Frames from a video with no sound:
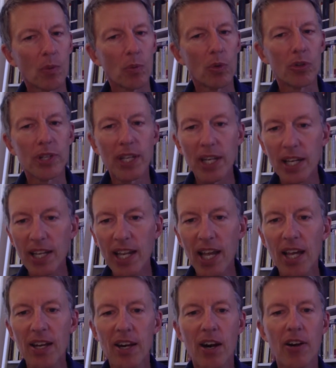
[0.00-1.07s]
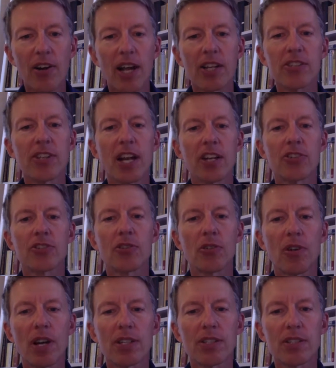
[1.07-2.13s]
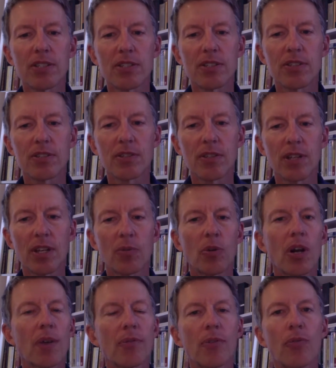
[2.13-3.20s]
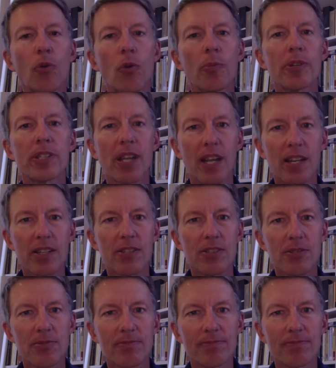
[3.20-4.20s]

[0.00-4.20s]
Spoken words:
We'll need it again in our next national crisis, in whatever form it takes.